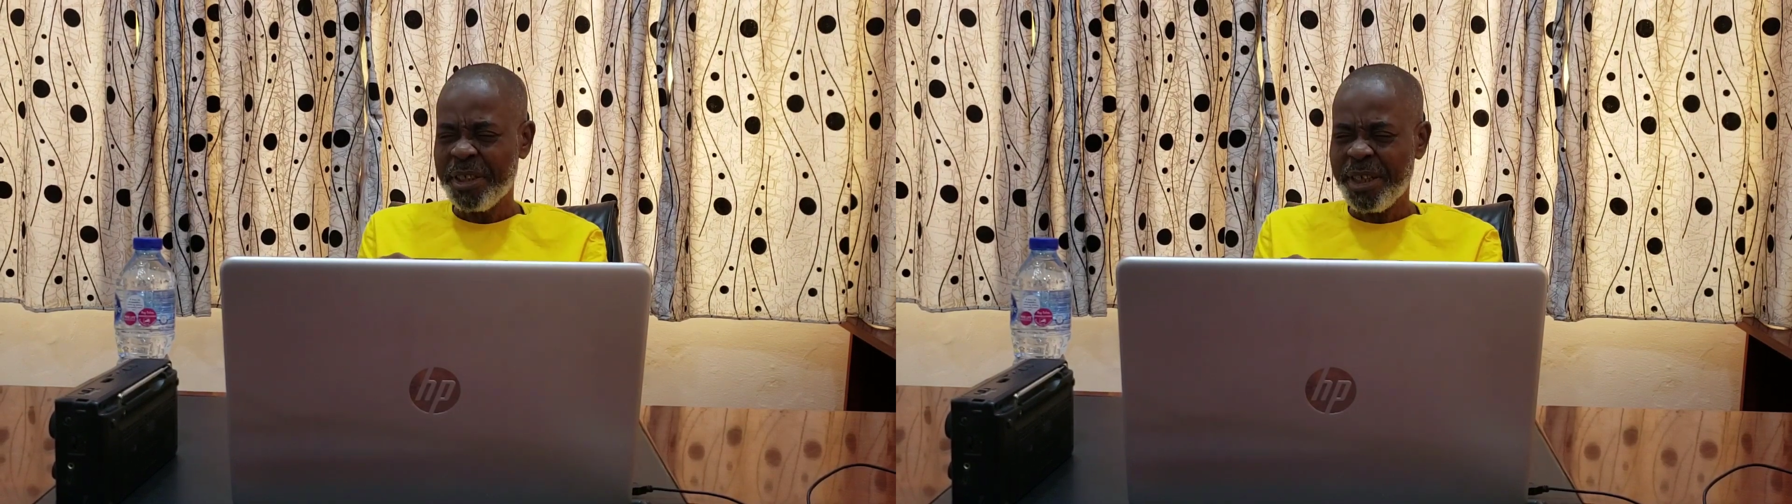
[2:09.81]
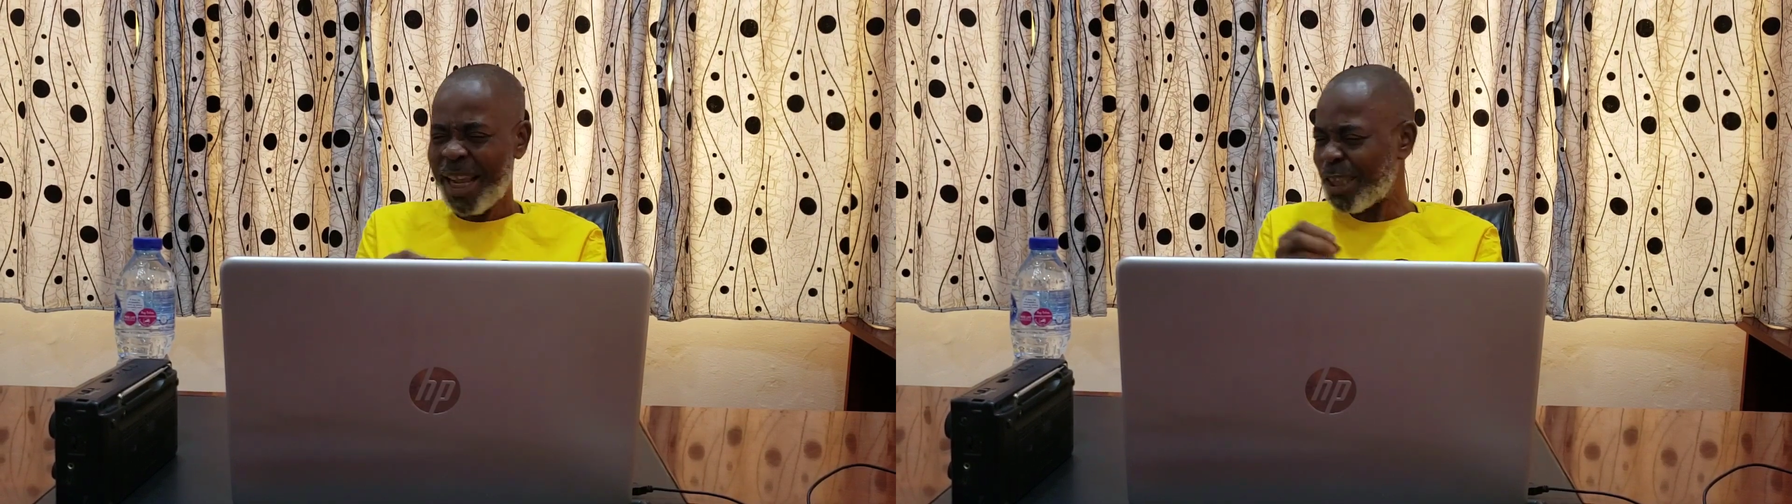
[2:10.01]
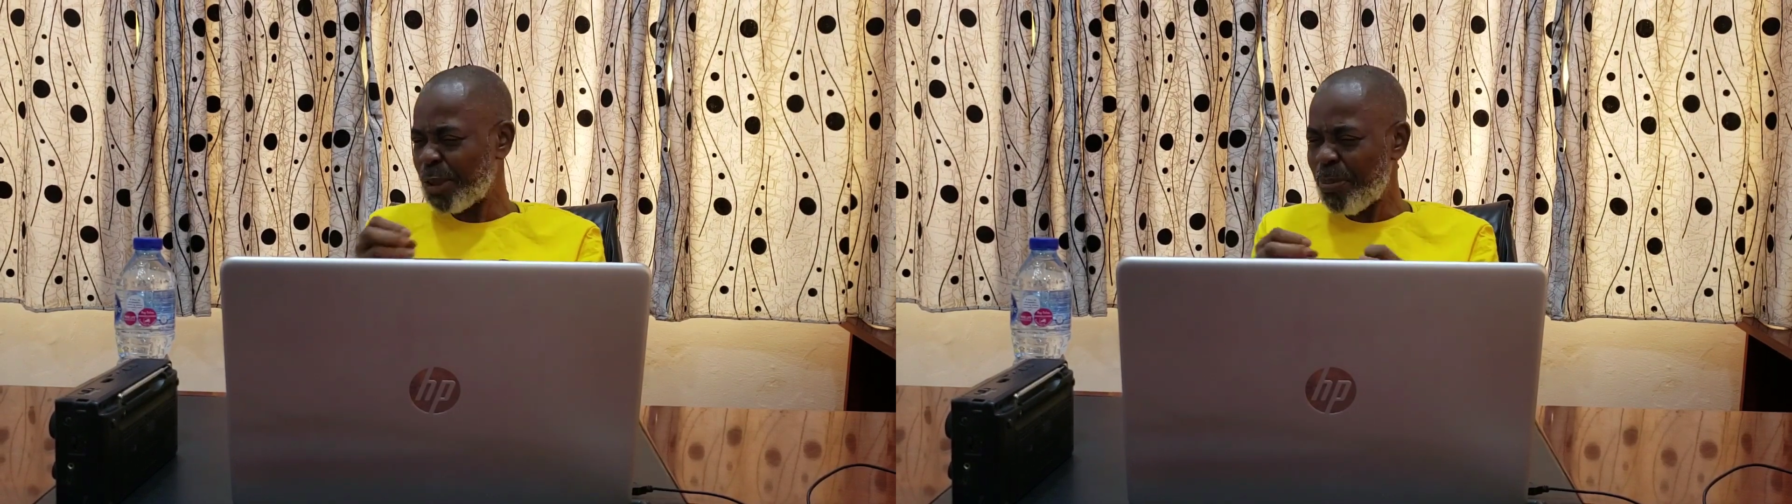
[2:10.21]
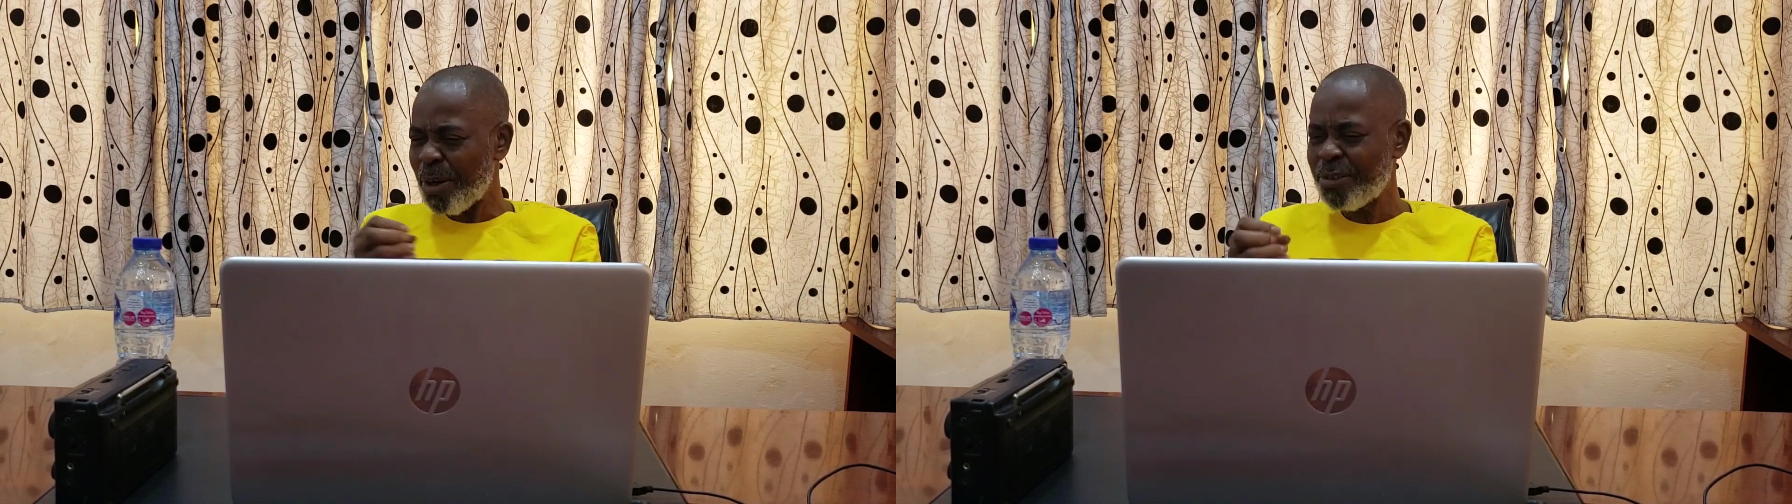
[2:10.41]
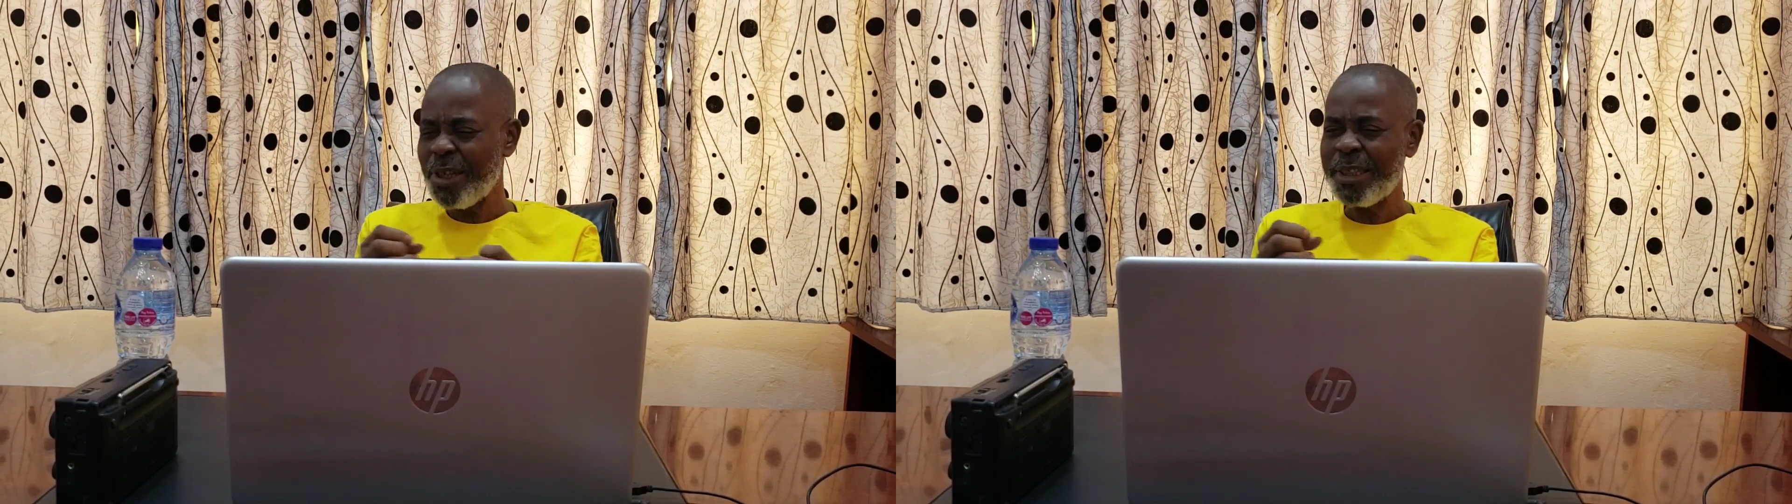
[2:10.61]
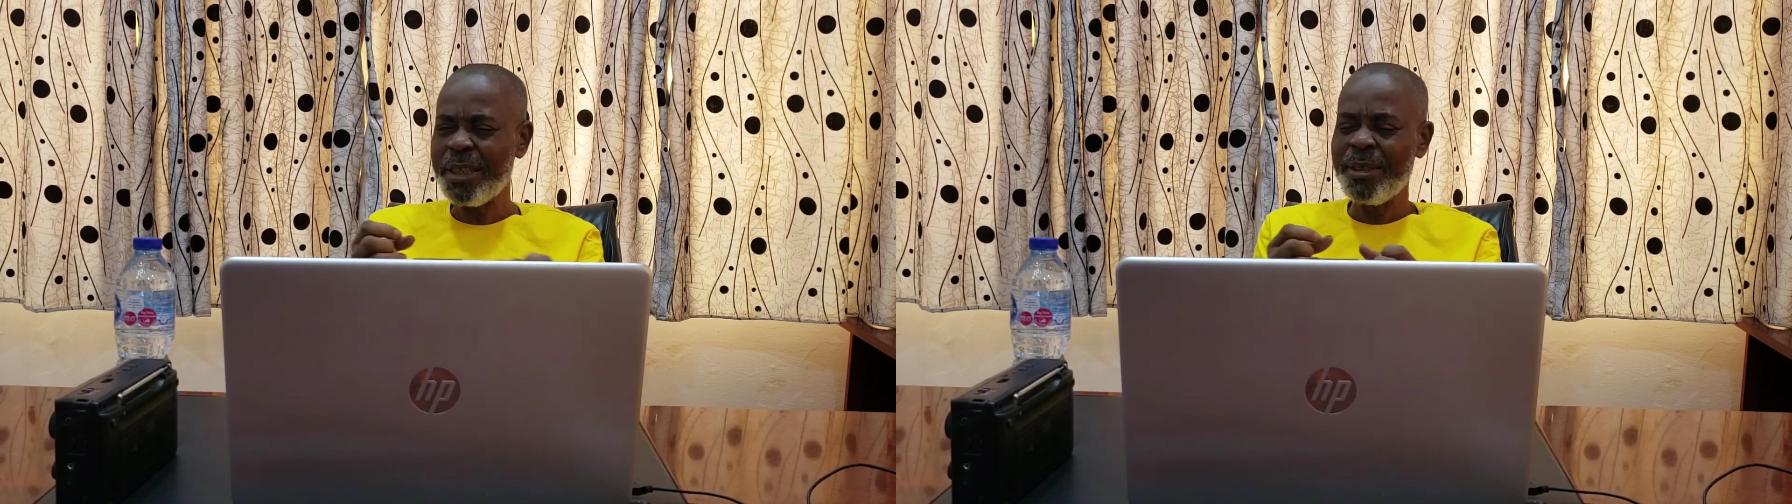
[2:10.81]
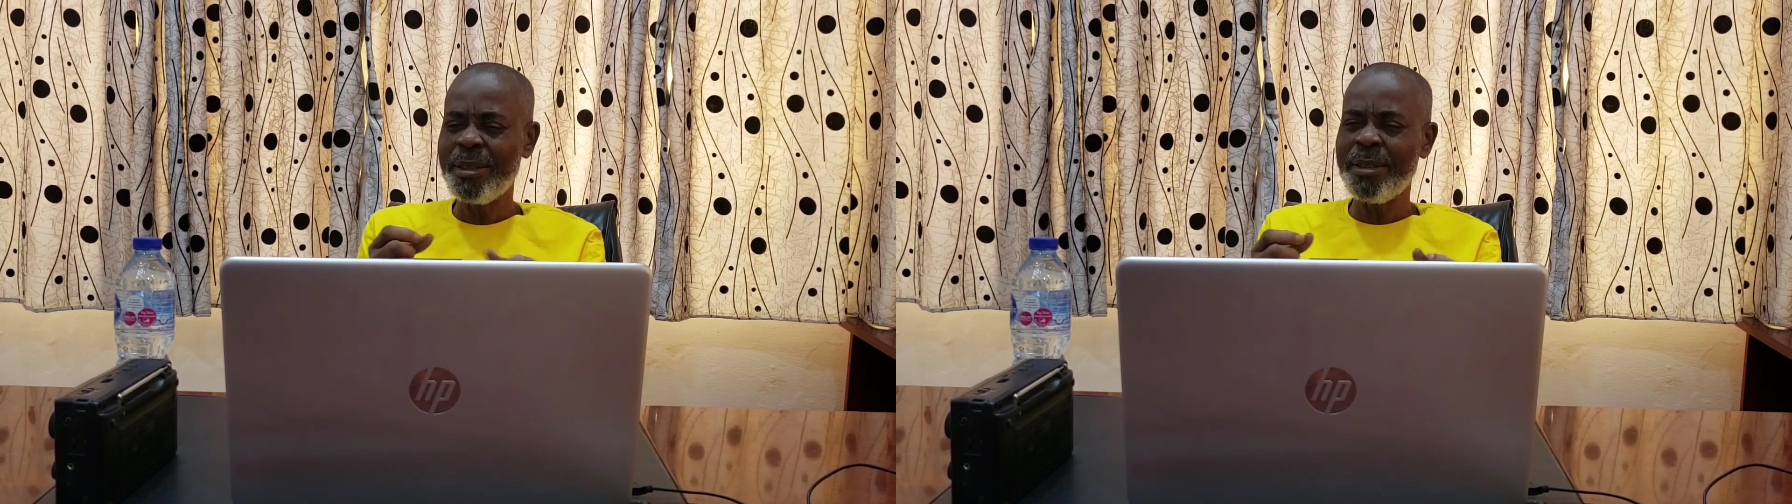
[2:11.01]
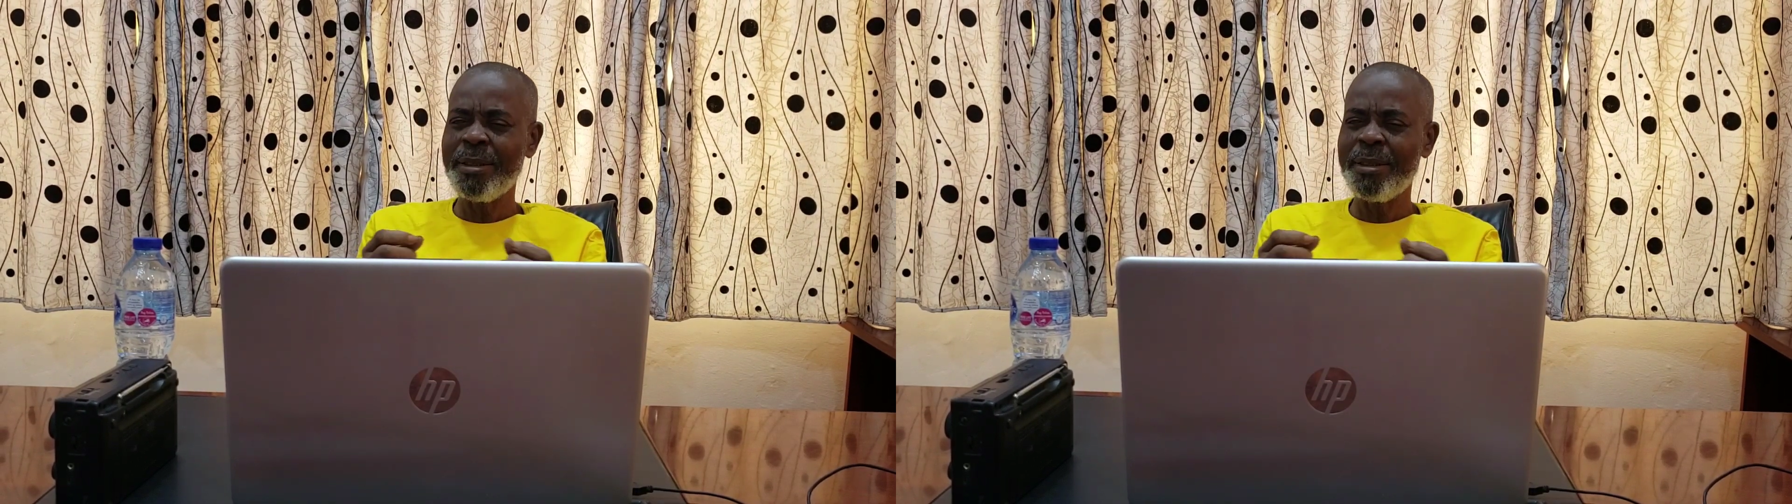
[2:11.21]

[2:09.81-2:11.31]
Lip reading: like small trading.